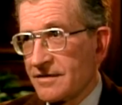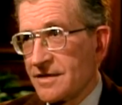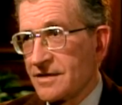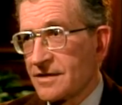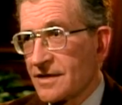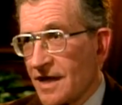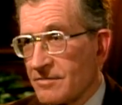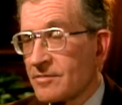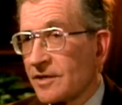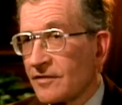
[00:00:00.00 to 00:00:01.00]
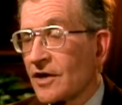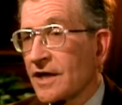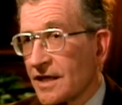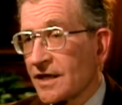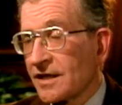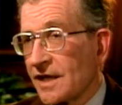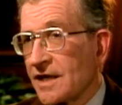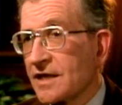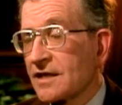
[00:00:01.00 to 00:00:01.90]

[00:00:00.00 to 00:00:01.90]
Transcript: is capable of articulating the